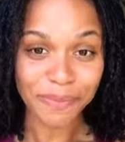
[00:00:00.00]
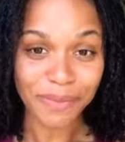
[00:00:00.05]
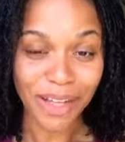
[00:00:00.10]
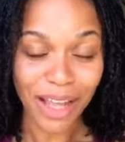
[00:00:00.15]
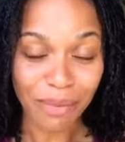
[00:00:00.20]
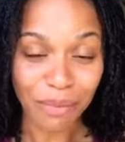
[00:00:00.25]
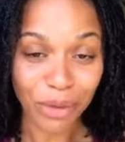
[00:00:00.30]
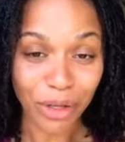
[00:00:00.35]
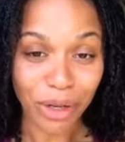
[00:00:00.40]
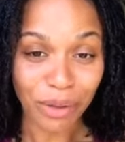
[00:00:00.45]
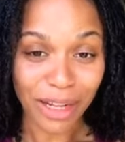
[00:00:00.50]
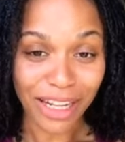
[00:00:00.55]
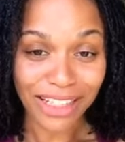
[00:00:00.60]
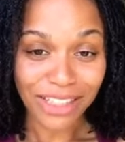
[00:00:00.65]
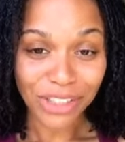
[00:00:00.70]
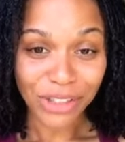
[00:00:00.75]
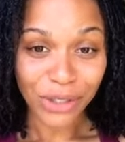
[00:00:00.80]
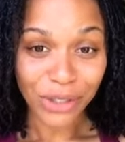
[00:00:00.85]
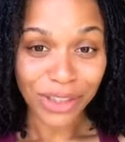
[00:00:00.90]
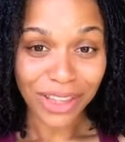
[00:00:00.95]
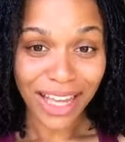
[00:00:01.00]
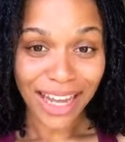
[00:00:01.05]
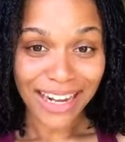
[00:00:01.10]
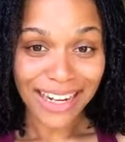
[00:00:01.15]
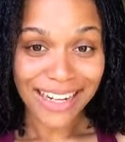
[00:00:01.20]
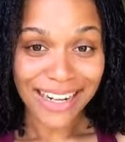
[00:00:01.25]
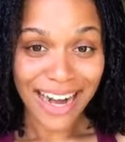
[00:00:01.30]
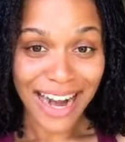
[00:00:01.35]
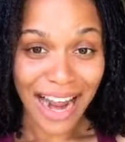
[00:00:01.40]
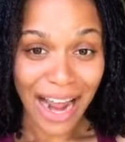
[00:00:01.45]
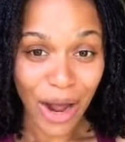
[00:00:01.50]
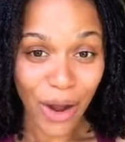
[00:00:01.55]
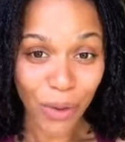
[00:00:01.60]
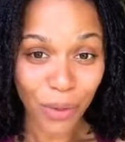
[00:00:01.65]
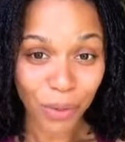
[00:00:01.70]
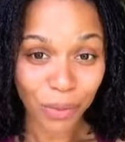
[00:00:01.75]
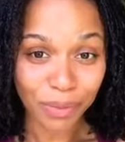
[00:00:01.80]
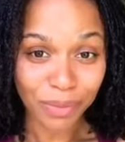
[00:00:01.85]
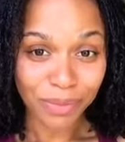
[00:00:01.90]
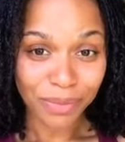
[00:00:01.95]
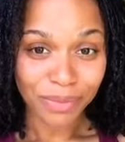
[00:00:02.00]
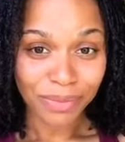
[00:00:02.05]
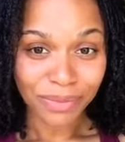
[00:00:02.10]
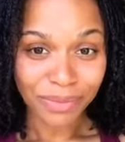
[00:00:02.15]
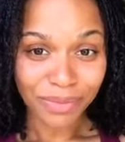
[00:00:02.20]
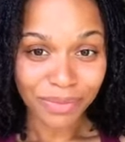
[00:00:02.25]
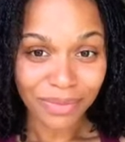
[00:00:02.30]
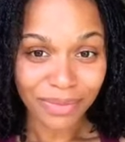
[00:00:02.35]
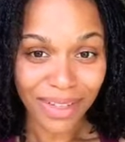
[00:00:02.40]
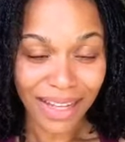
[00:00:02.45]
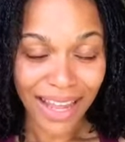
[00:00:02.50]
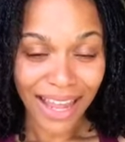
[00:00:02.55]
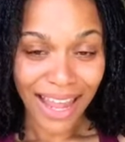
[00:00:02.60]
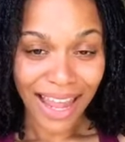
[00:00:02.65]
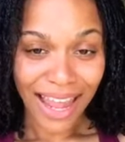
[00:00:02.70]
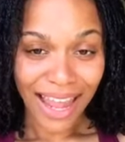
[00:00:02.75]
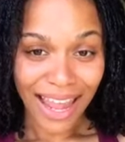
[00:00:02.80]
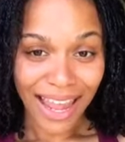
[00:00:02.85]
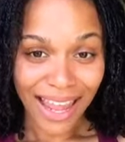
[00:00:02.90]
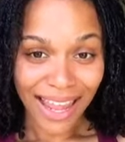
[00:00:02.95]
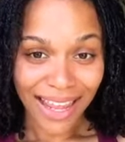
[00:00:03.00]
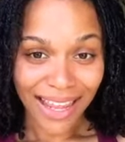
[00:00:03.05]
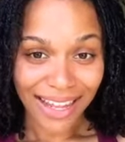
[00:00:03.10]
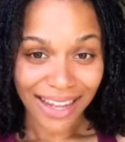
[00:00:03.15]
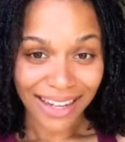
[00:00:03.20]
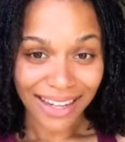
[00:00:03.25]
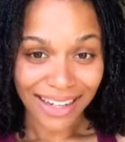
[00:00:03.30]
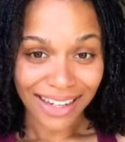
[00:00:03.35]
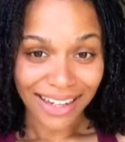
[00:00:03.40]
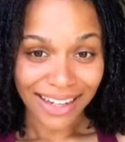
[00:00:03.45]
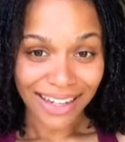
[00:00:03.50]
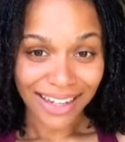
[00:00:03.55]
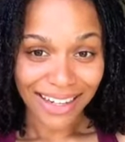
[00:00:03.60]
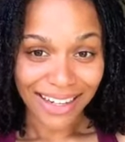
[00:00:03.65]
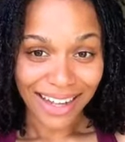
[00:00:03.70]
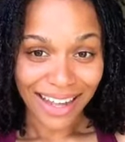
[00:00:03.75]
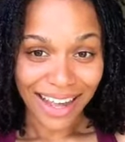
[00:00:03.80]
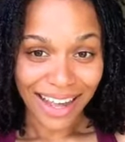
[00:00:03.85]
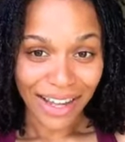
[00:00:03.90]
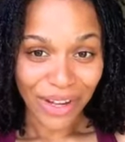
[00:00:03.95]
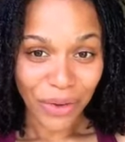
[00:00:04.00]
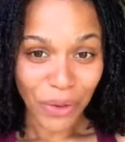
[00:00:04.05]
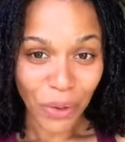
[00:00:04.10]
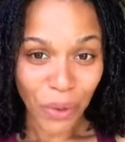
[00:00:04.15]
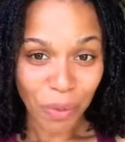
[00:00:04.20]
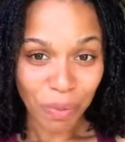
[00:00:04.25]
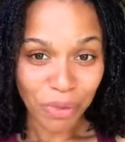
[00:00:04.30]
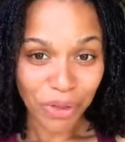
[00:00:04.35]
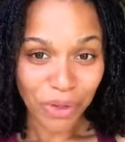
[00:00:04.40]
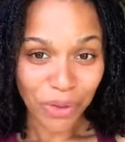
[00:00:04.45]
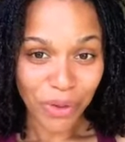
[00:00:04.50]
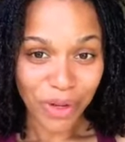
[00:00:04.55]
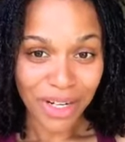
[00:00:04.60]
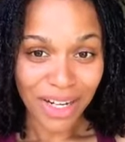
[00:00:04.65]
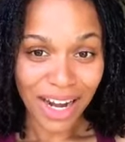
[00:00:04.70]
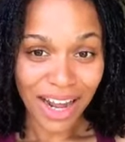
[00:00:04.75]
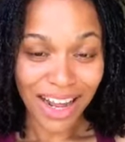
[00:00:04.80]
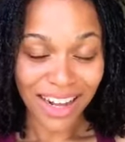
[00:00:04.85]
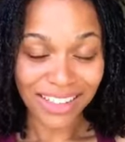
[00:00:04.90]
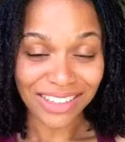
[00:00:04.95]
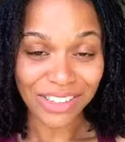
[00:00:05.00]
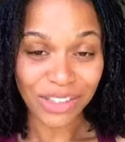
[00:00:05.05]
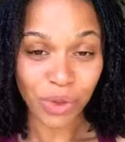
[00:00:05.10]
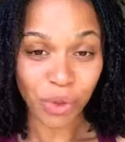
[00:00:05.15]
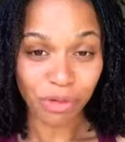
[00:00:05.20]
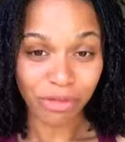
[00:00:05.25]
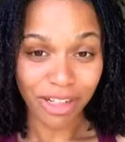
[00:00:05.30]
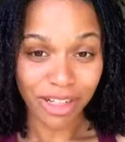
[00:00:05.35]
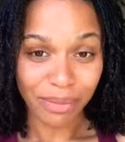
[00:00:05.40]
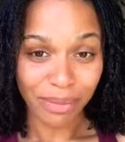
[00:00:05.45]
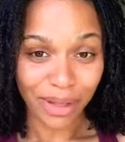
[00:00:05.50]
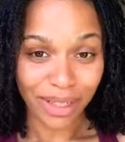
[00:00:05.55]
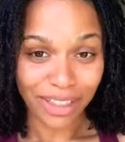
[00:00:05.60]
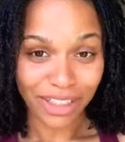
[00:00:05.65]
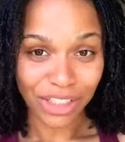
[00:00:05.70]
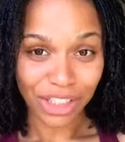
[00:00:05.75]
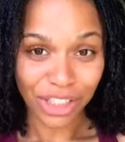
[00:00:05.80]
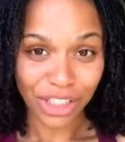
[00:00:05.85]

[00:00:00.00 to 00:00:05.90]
I'm going to insert that now, and I hope you're not squeamish.